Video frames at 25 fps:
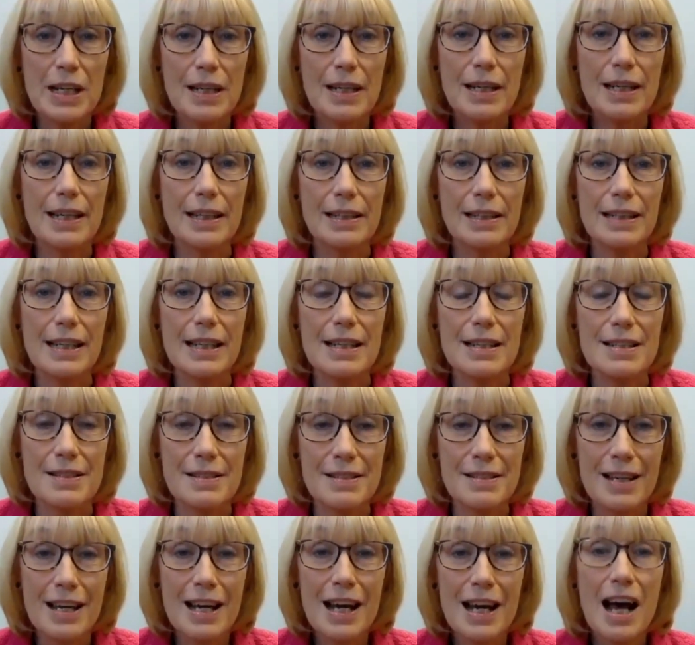It
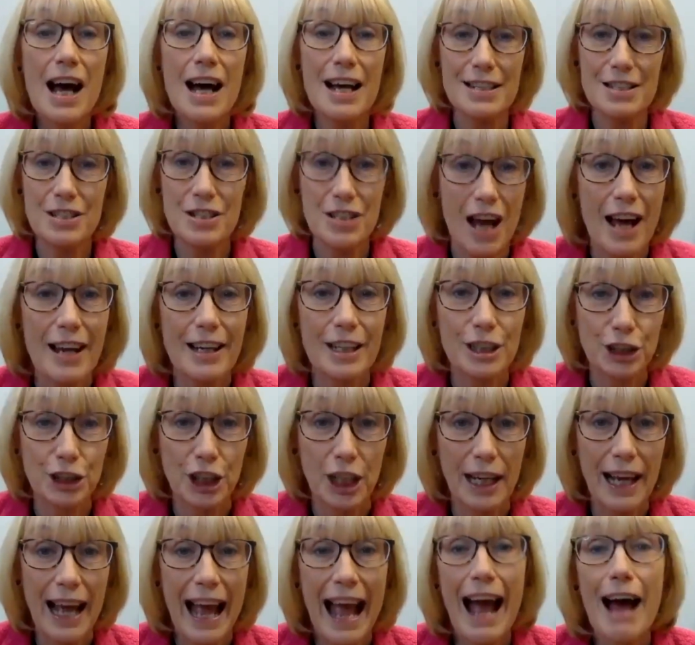is
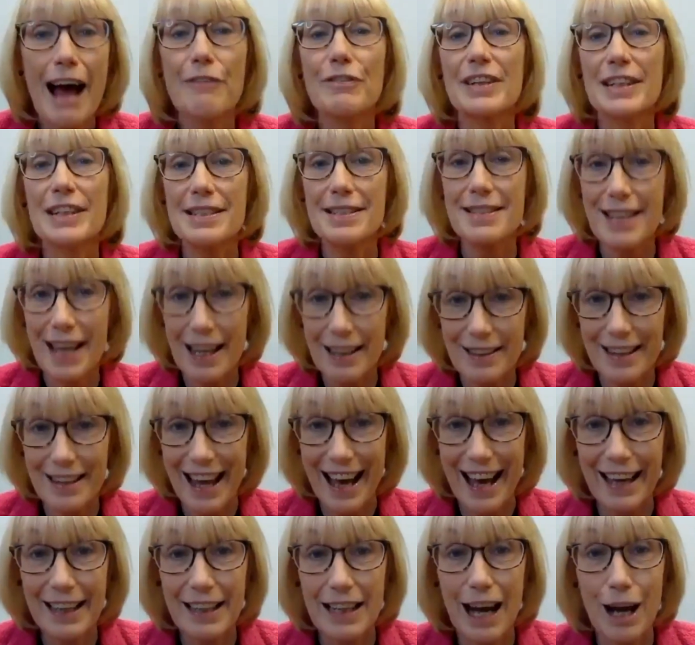astonishing. Having said
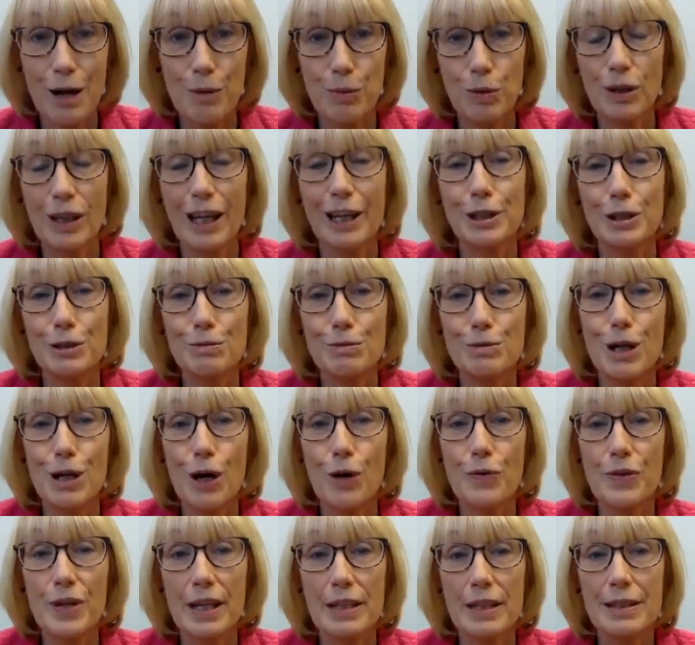that, I will let you
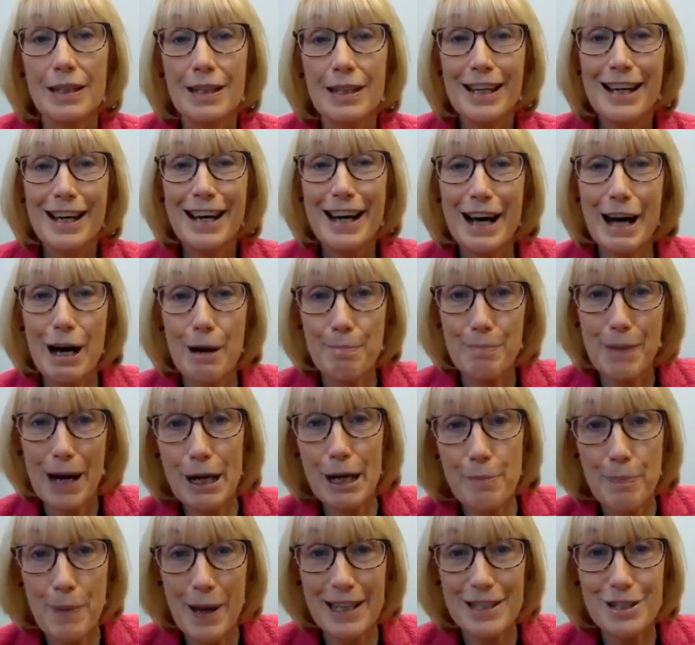know that
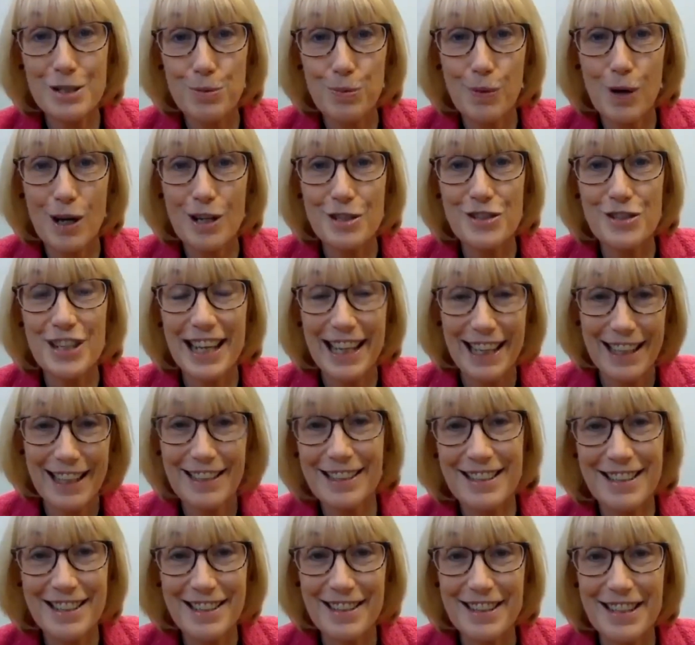Mike Pence was
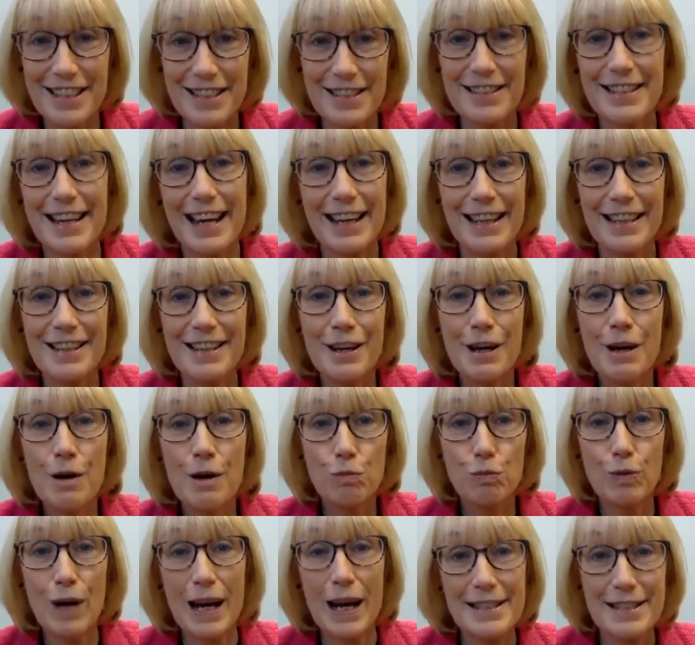in the state
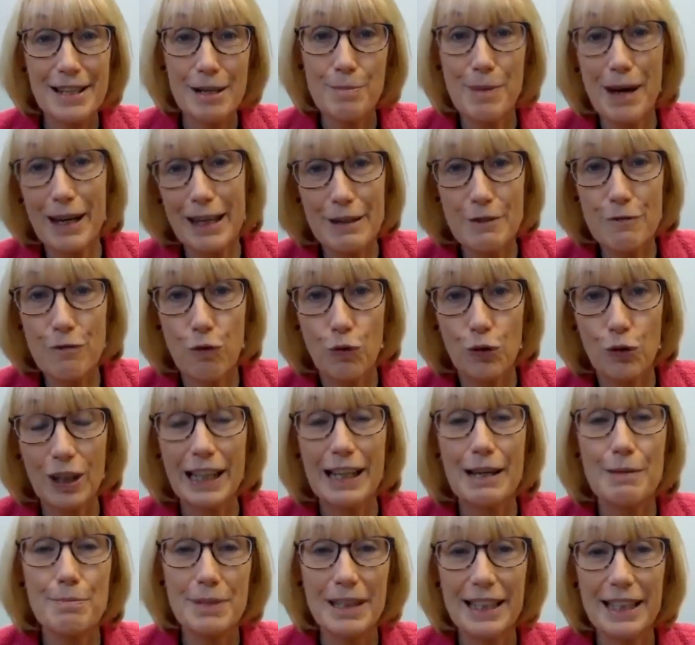raising money for
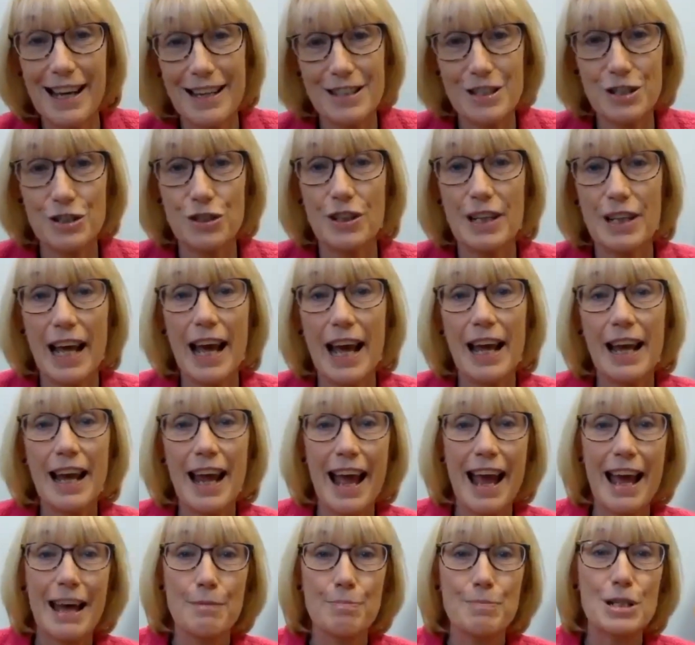him
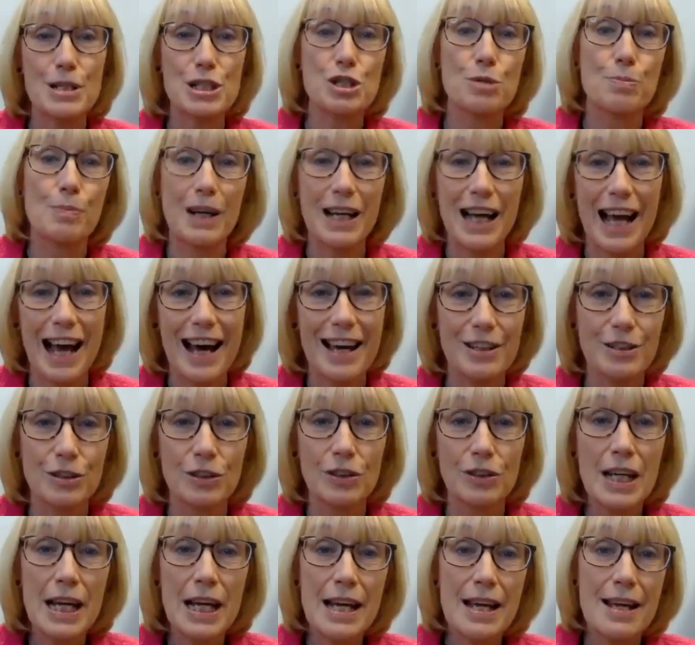yesterday, and Mitch
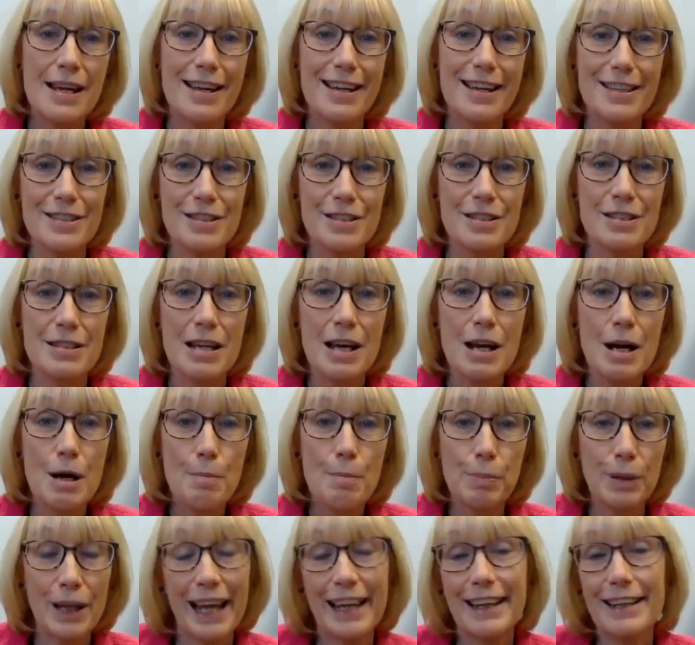McConnell is
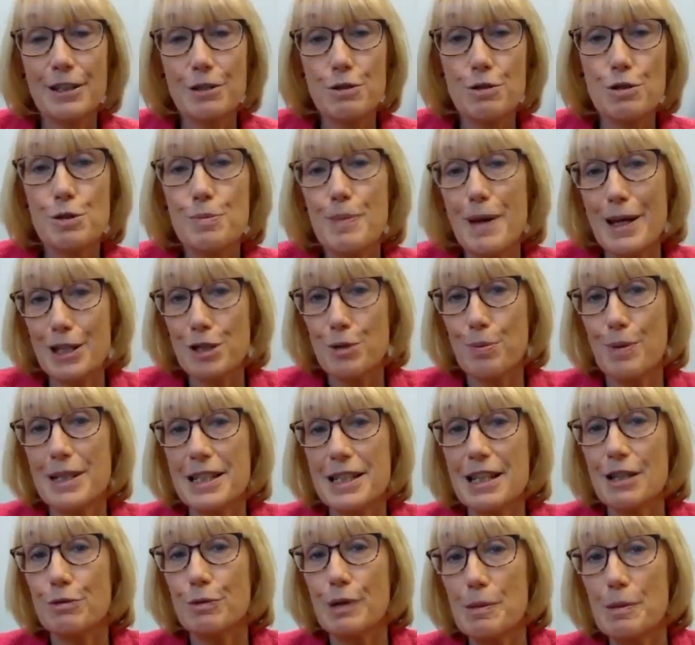planning to spend
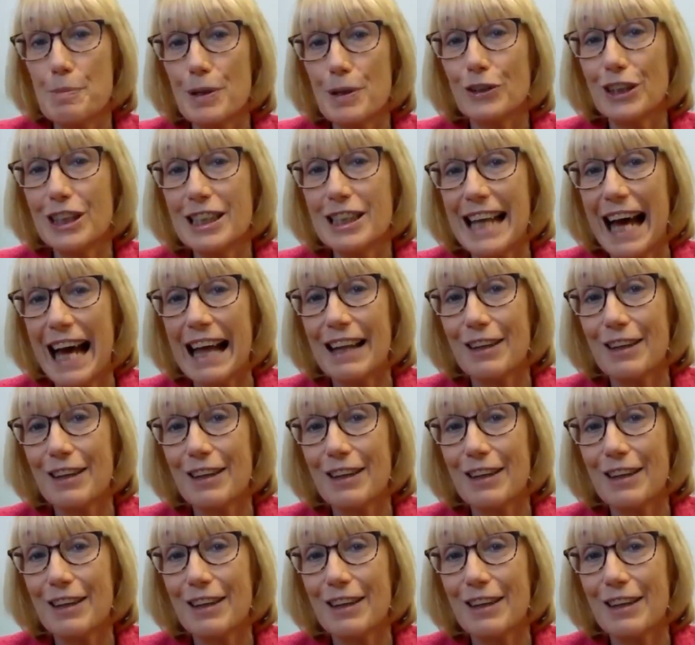$23 million